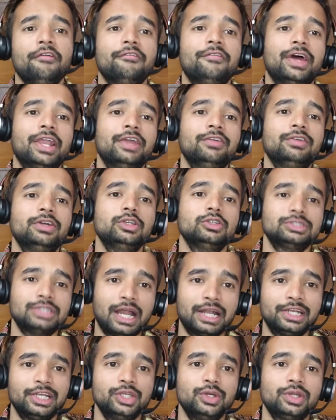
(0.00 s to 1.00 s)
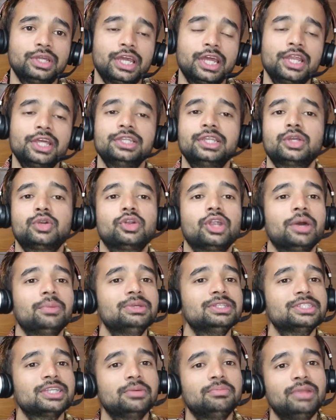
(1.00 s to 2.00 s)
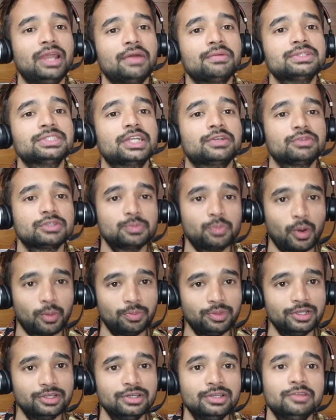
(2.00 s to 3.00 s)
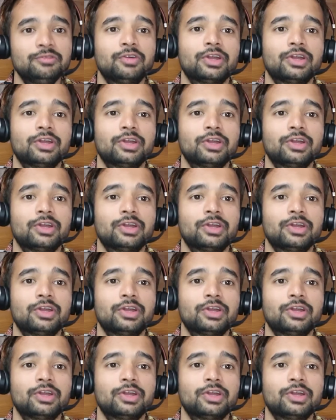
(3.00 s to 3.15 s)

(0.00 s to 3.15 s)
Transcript: whenever you started your career there could have been some language that was popular